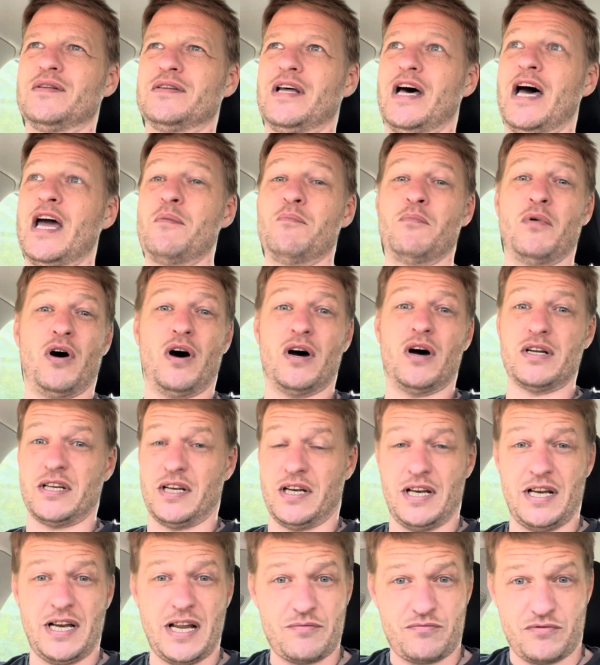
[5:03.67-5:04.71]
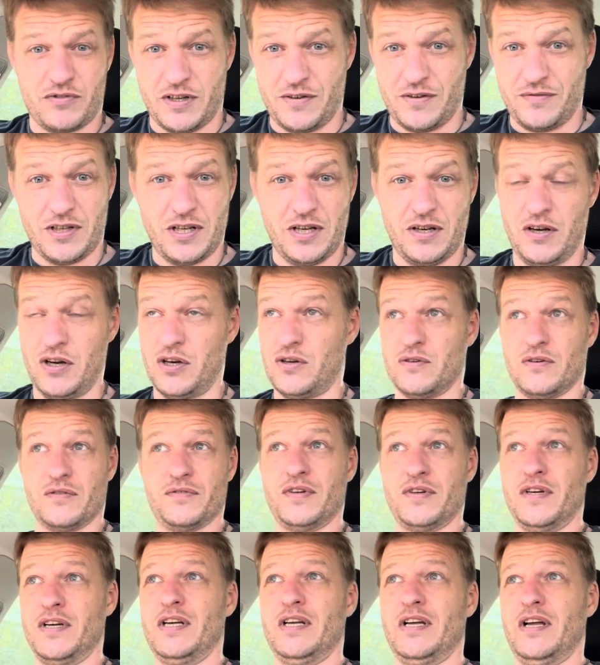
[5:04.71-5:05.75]
name I'd never even heard of.
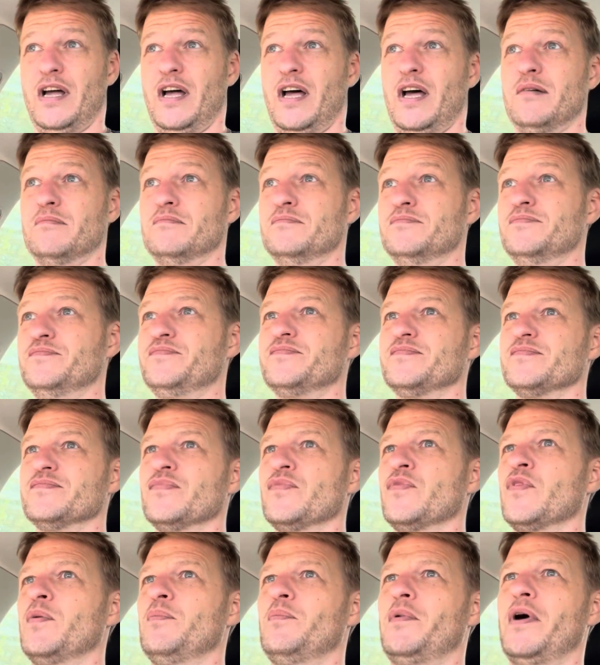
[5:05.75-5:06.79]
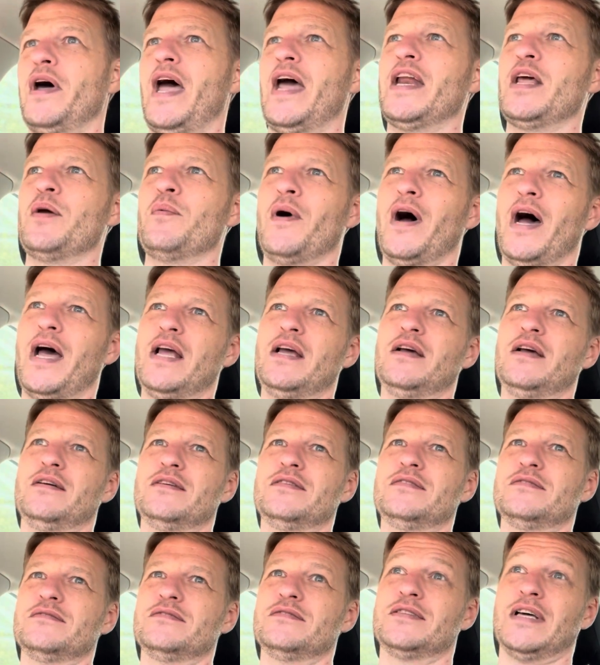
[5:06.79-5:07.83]
But anyway,
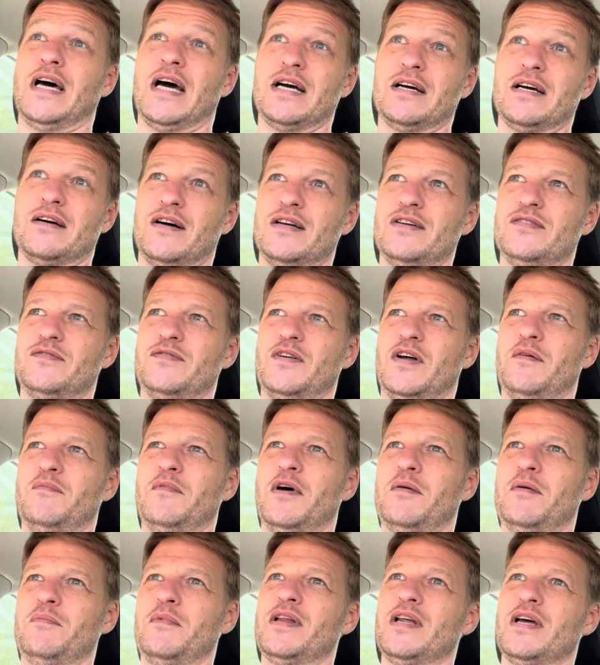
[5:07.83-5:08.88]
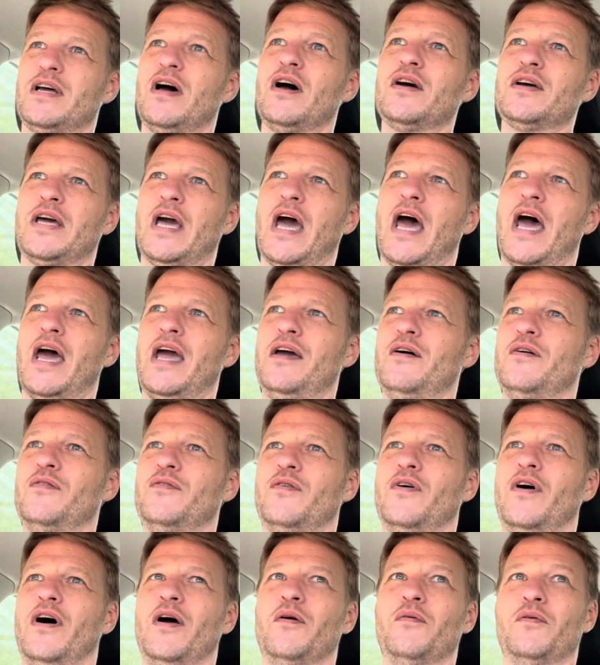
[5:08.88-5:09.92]
that kind of like made me think, okay,
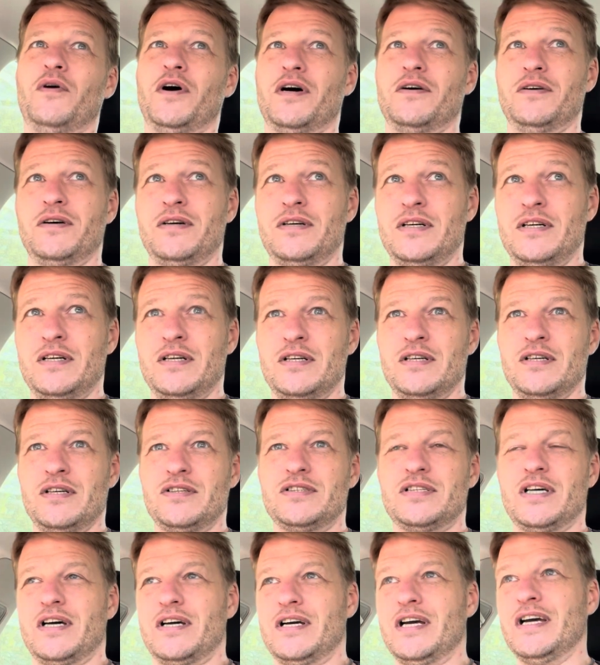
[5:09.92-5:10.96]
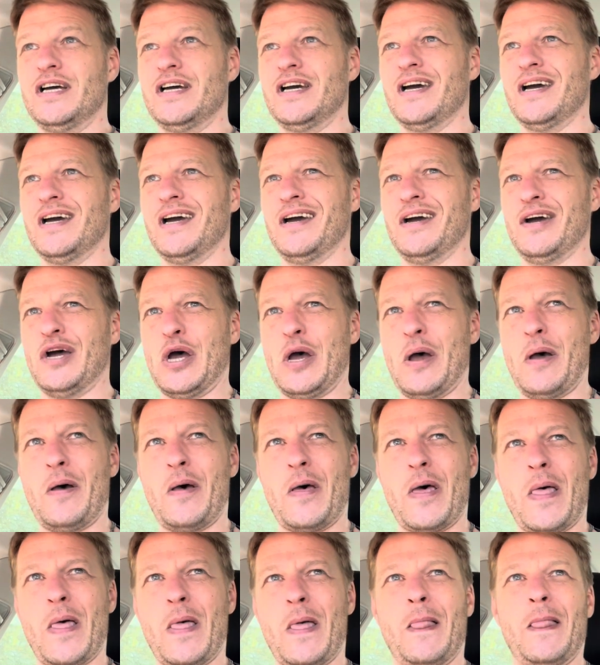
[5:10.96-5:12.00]
right, well, so
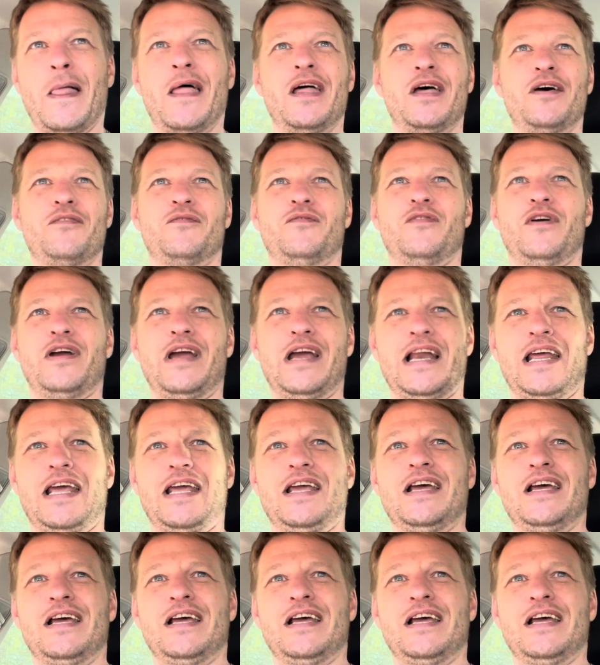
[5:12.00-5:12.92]
really,